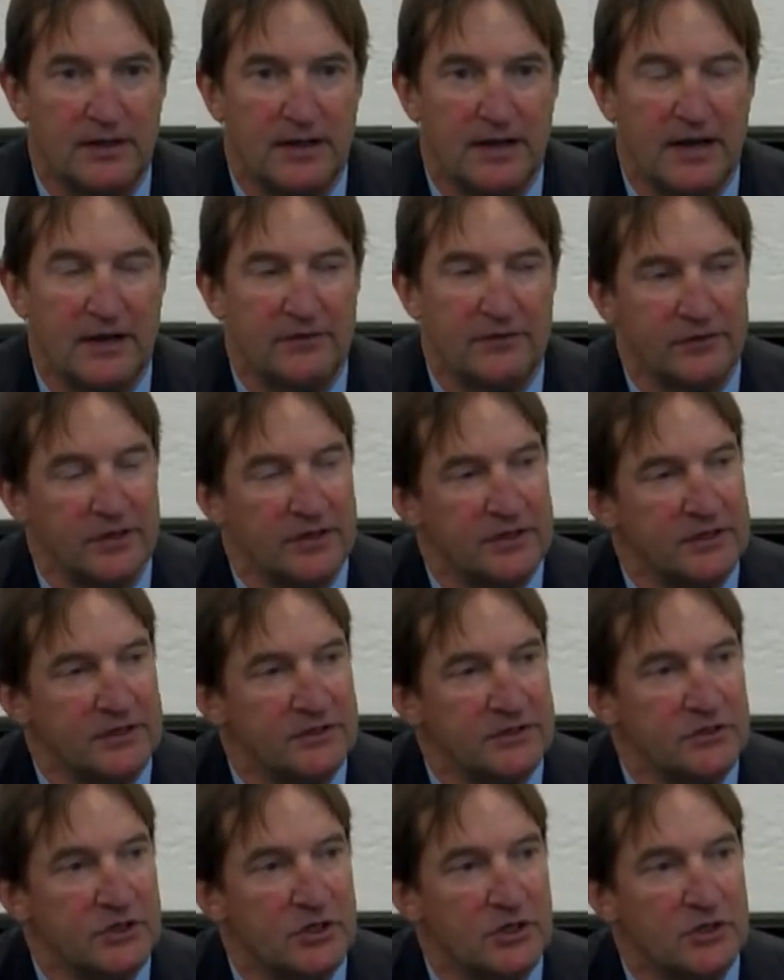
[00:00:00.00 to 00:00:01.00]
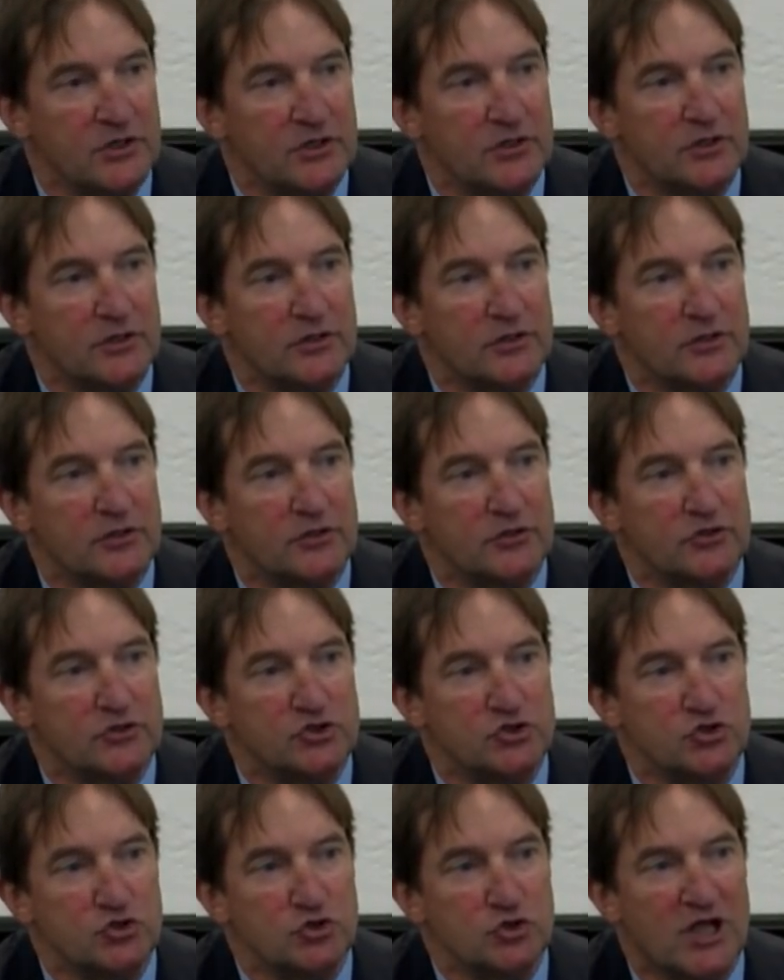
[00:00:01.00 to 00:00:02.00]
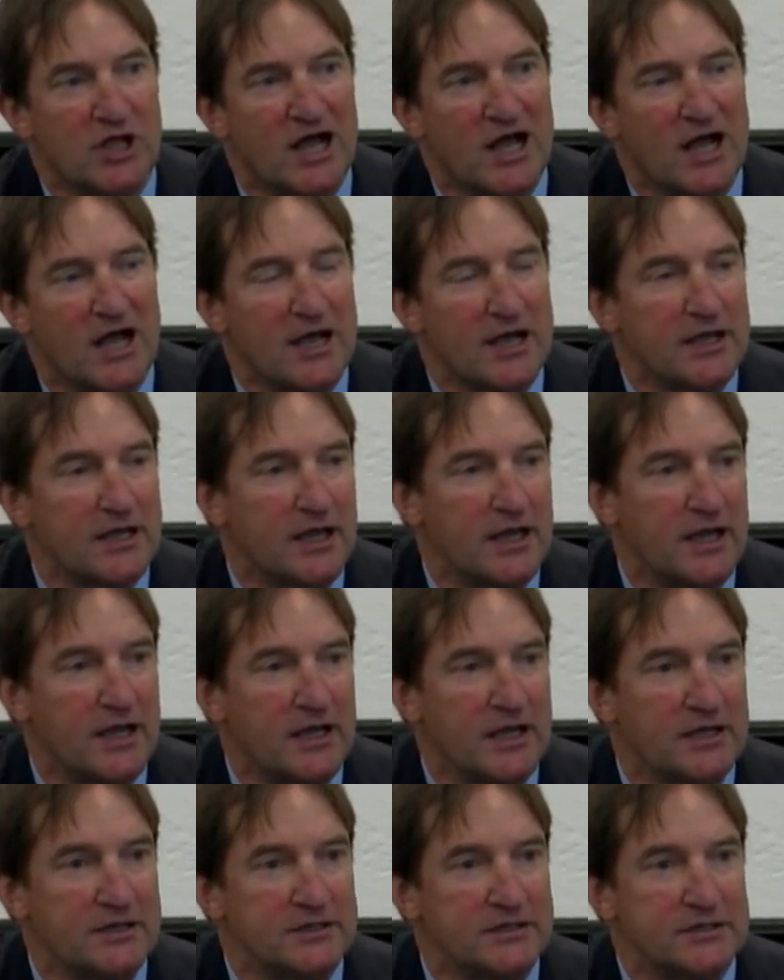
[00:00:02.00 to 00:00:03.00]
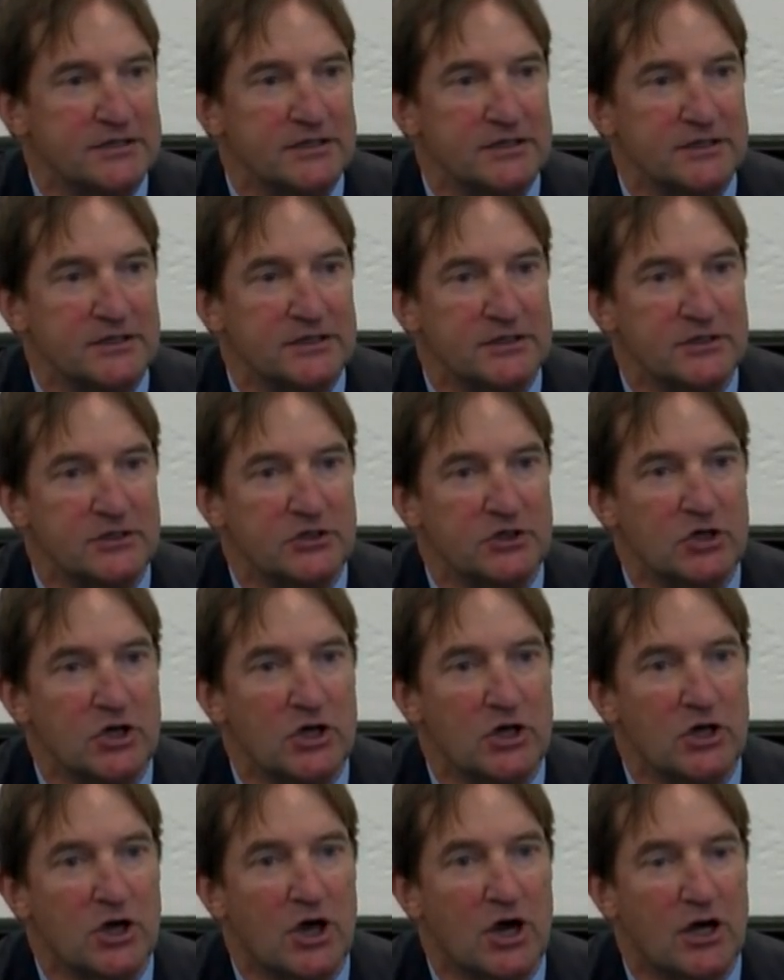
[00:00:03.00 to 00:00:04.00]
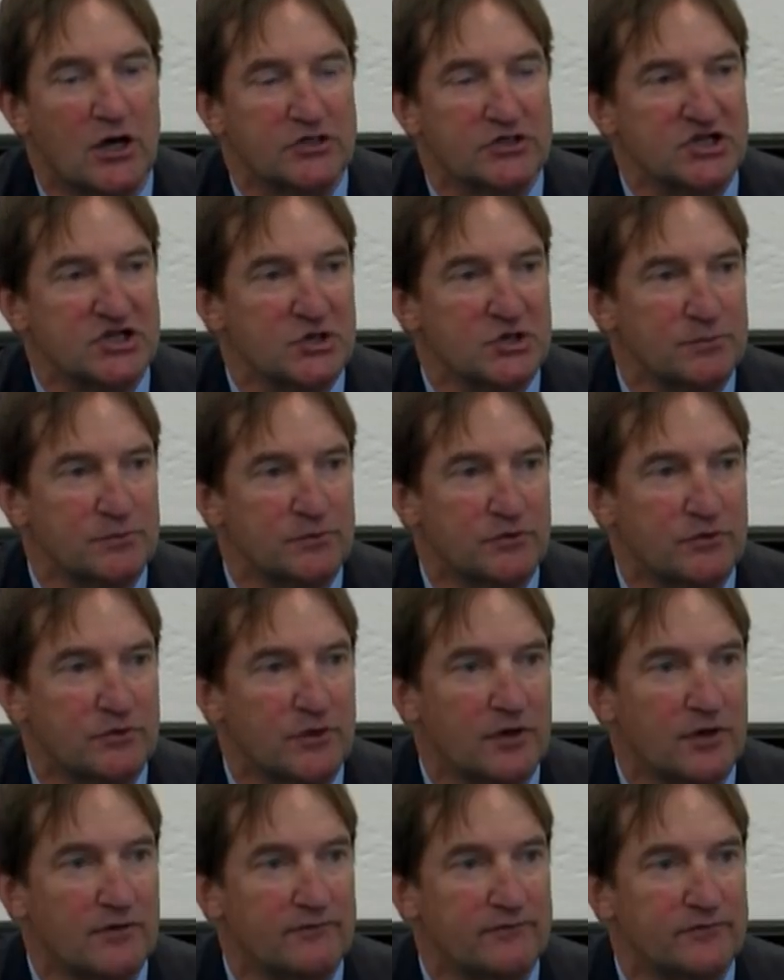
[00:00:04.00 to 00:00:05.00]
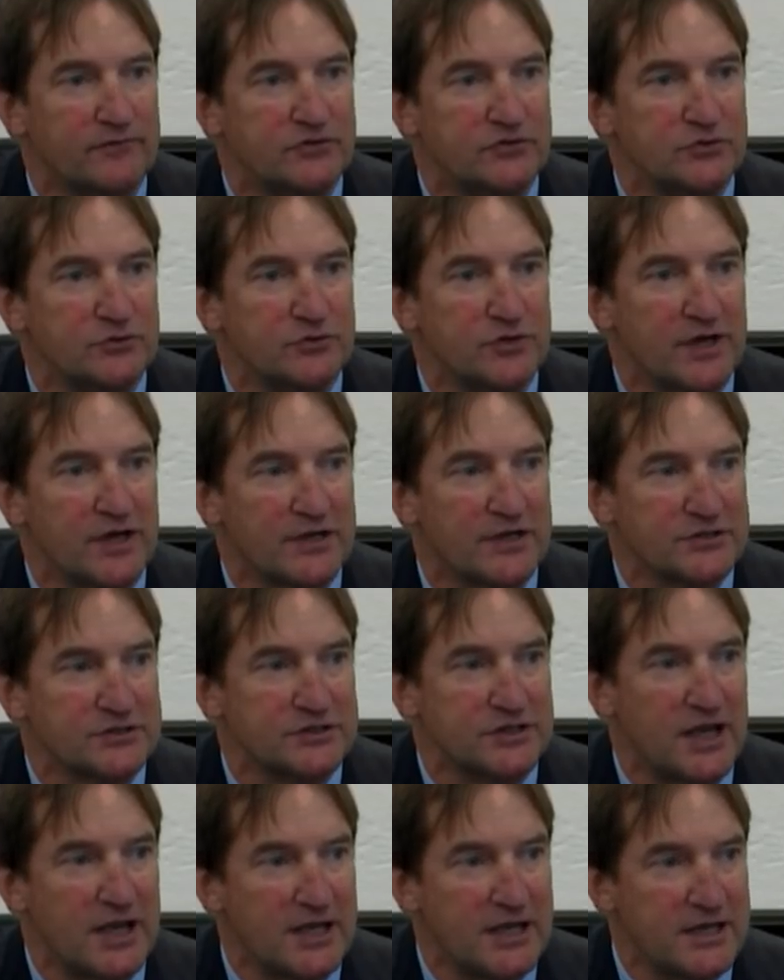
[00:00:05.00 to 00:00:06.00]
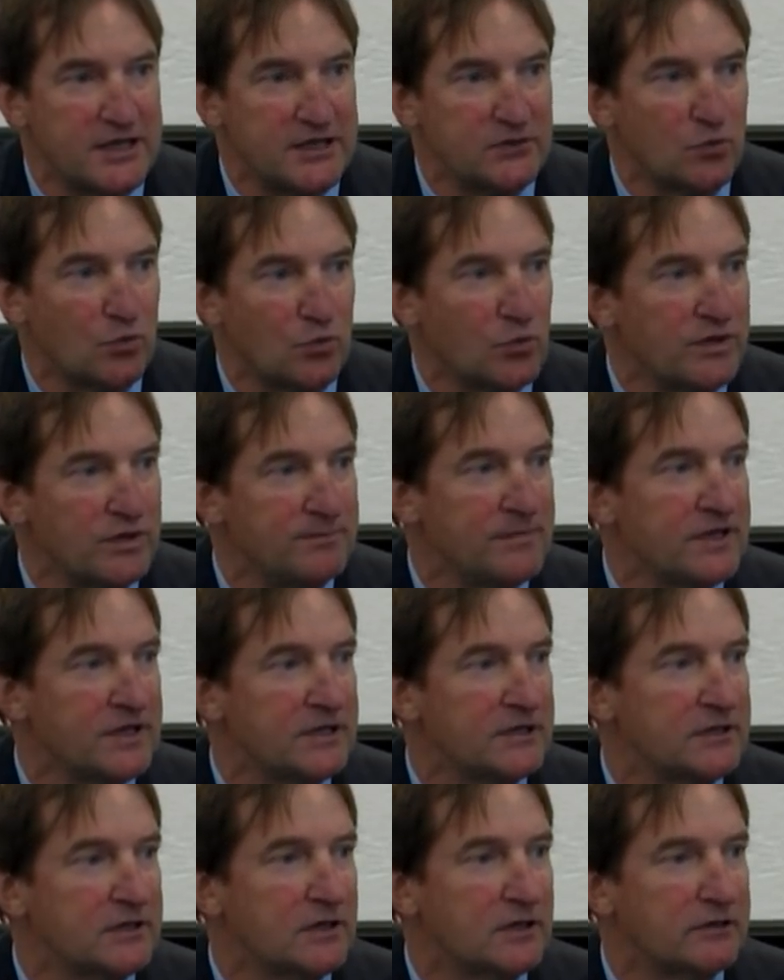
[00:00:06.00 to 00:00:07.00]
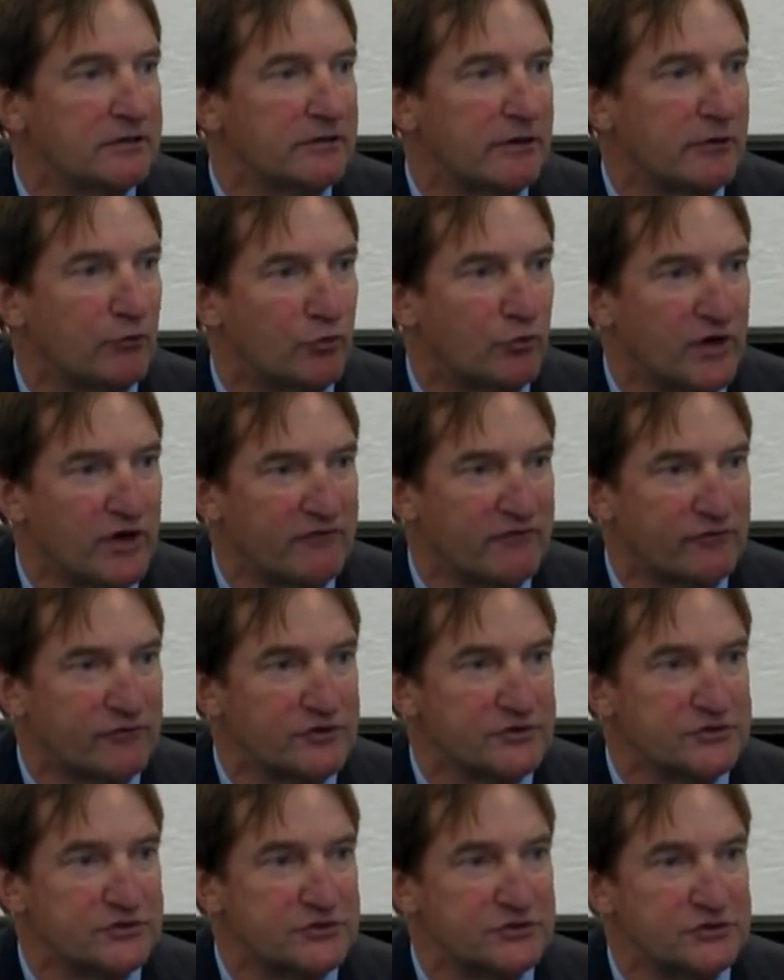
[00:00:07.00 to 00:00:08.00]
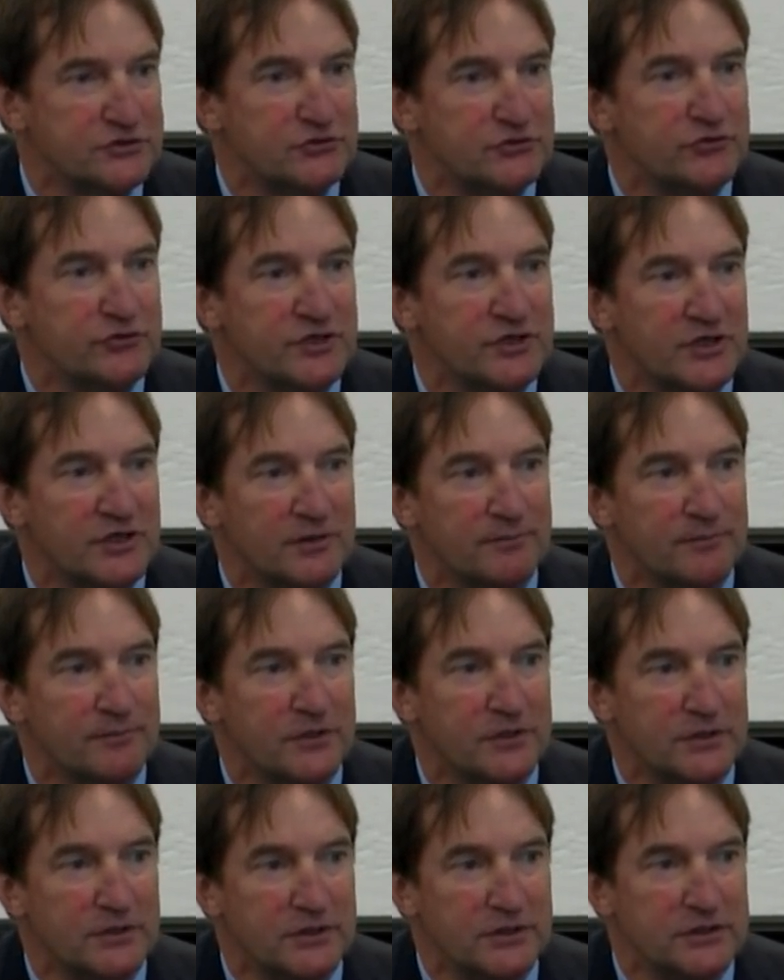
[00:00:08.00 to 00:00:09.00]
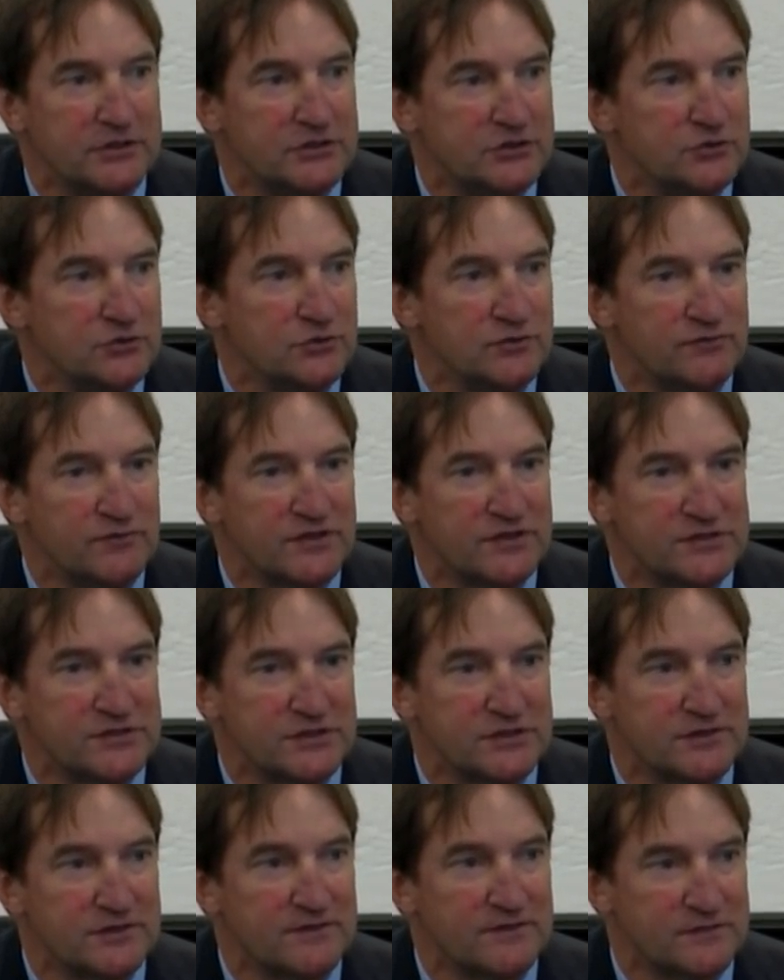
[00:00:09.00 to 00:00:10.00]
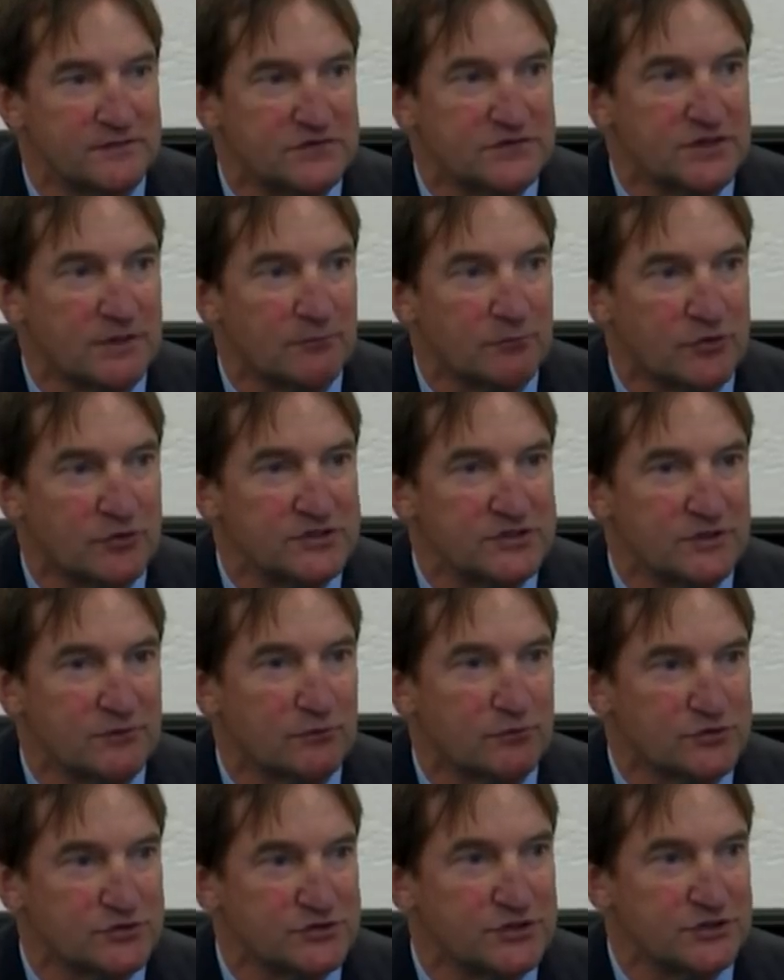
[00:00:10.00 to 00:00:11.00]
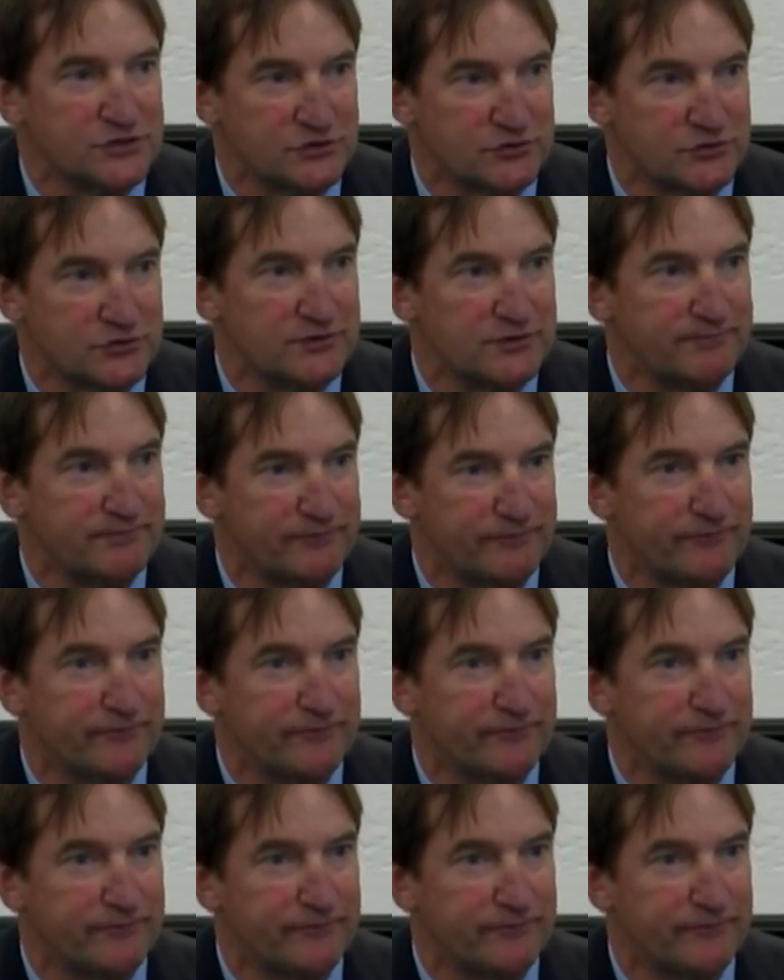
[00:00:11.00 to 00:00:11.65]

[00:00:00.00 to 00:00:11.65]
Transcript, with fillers: and that in July and in October of 2008, we made reference to them in two investigative summaries that were essentially